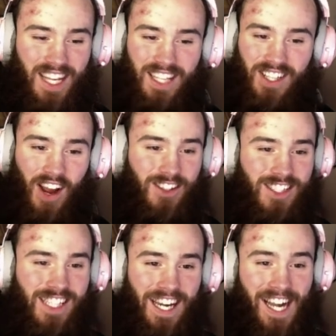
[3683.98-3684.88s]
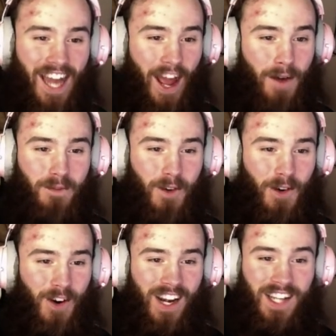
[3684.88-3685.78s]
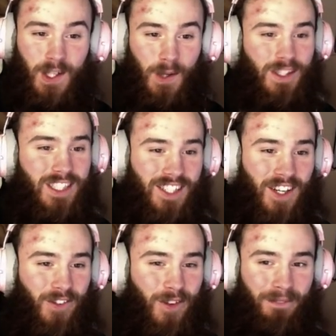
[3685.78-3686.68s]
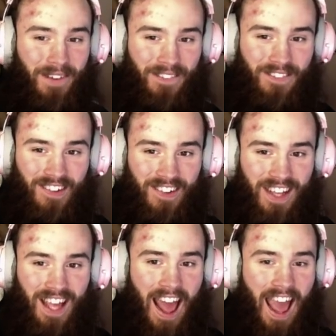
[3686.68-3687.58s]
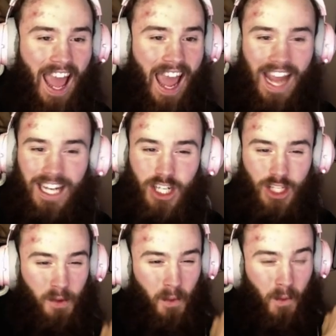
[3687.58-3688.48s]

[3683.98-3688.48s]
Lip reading: as I was getting out more and doing stuff with people, it just...